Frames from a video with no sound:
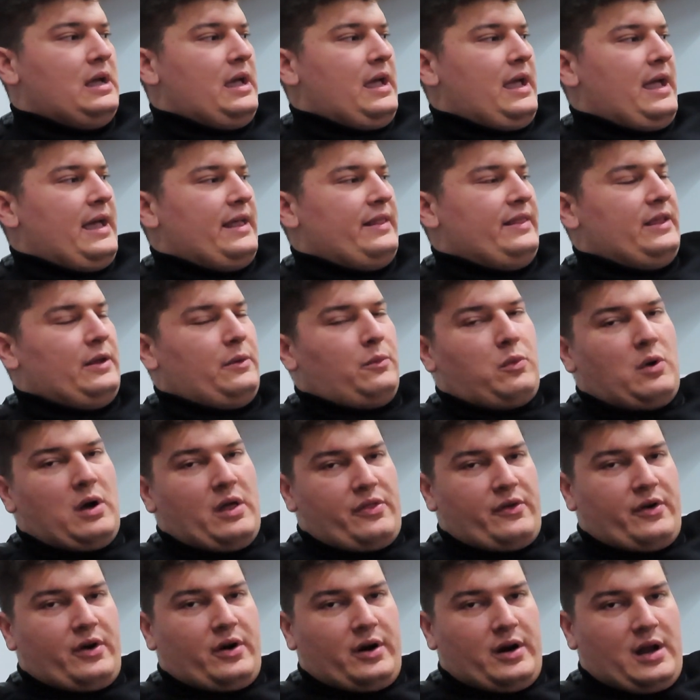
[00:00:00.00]
And then
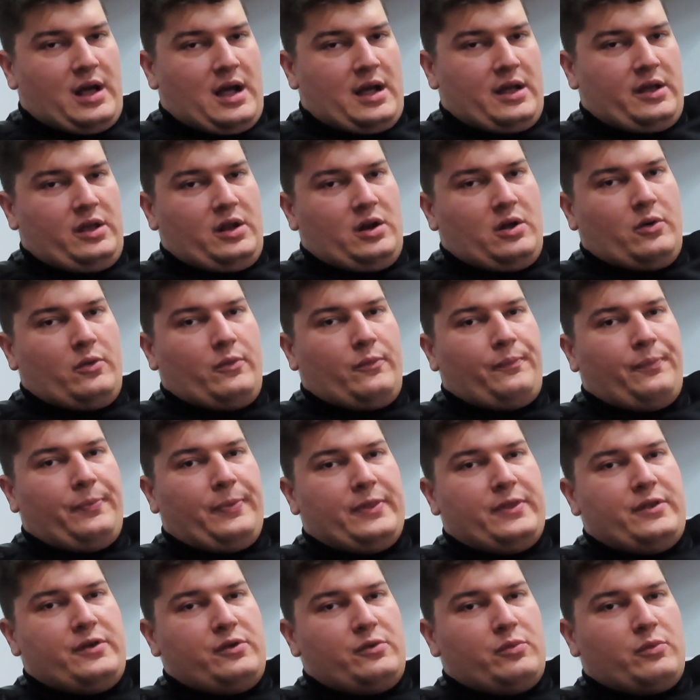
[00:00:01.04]
whether or not,
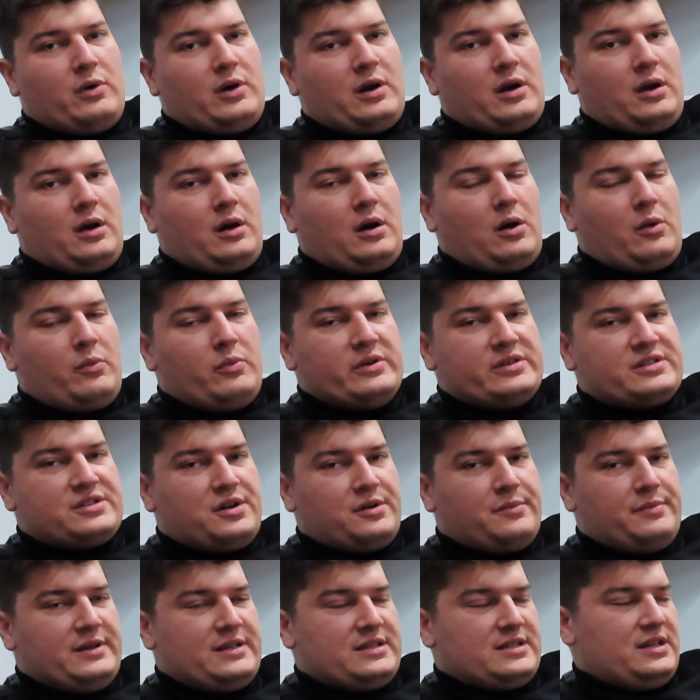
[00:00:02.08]
do you want a
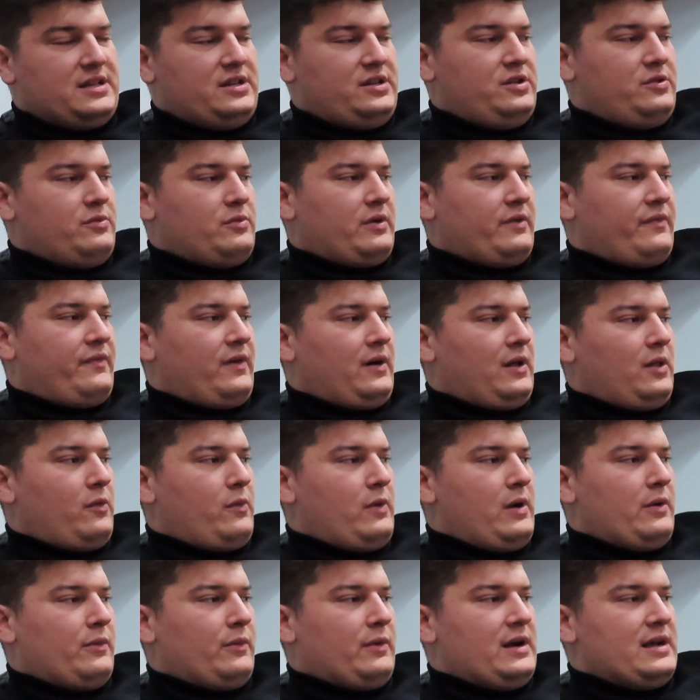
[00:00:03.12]
whisker biscuit, do you want a fall
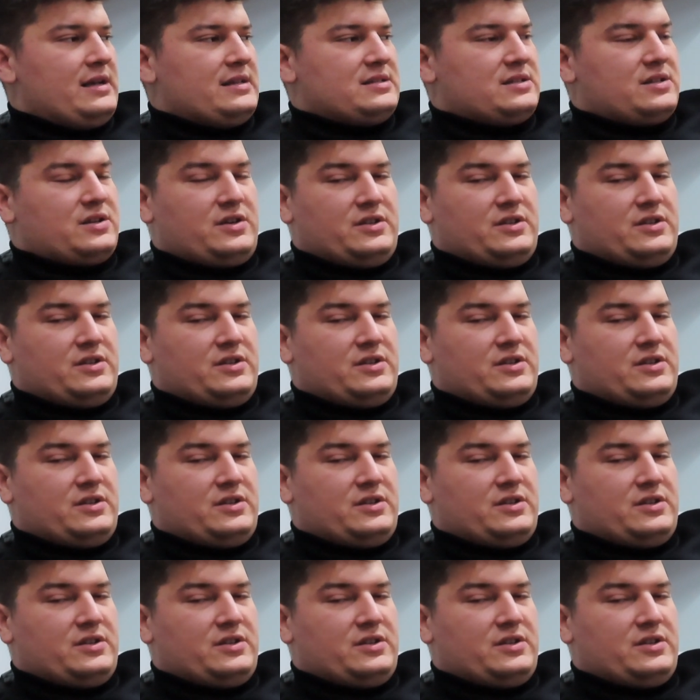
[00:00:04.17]
away rest?